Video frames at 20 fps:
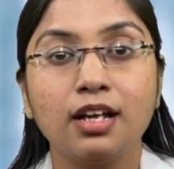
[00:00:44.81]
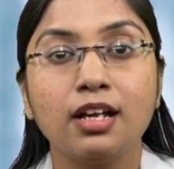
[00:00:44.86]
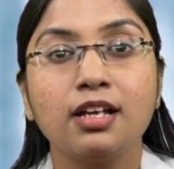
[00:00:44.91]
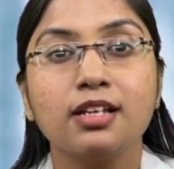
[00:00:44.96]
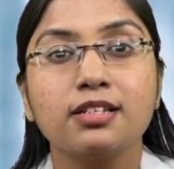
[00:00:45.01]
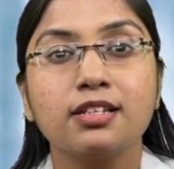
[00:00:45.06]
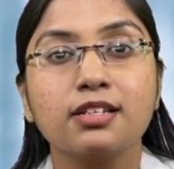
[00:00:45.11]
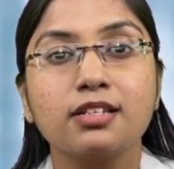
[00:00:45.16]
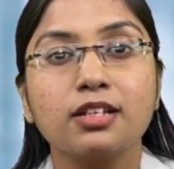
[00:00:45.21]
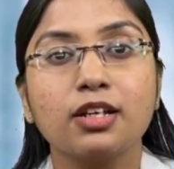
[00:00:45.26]

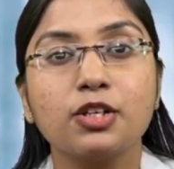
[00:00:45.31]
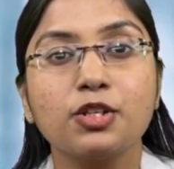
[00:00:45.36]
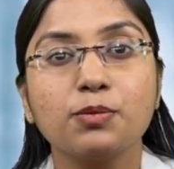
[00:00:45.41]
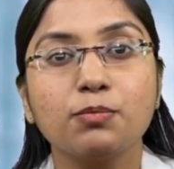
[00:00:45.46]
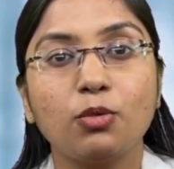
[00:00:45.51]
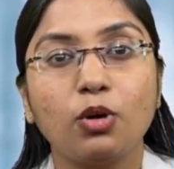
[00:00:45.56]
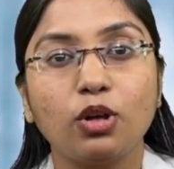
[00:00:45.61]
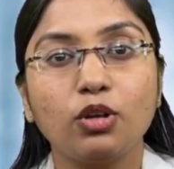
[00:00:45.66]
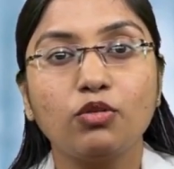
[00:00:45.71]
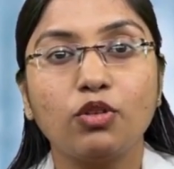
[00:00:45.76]
Cysts are
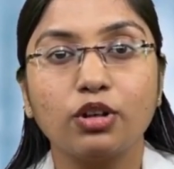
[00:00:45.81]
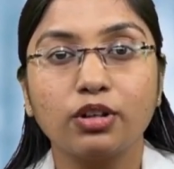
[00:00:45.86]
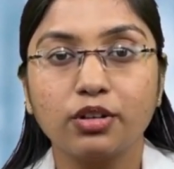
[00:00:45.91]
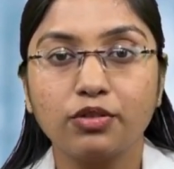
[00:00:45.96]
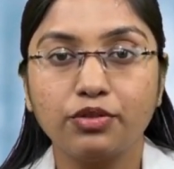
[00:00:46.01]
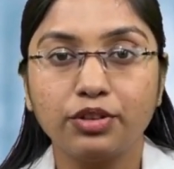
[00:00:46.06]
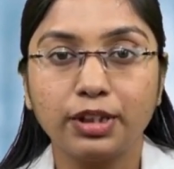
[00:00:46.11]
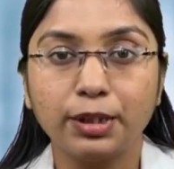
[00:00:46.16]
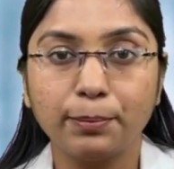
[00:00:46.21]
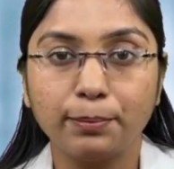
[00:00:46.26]
small
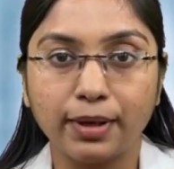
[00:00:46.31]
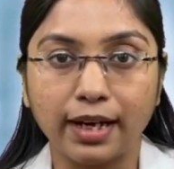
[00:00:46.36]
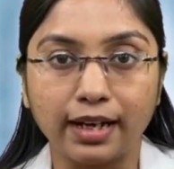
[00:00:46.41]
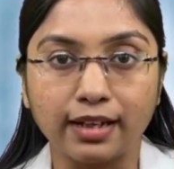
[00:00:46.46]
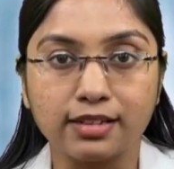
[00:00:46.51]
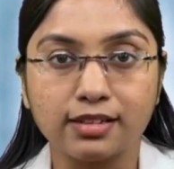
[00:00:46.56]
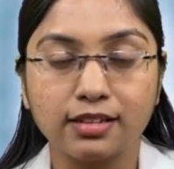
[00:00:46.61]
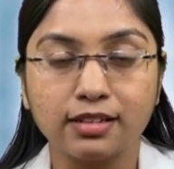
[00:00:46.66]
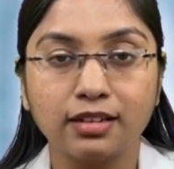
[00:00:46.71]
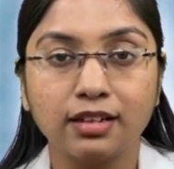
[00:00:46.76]
water-filled
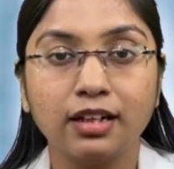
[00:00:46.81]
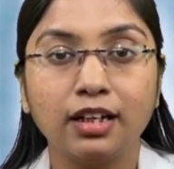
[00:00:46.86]
bags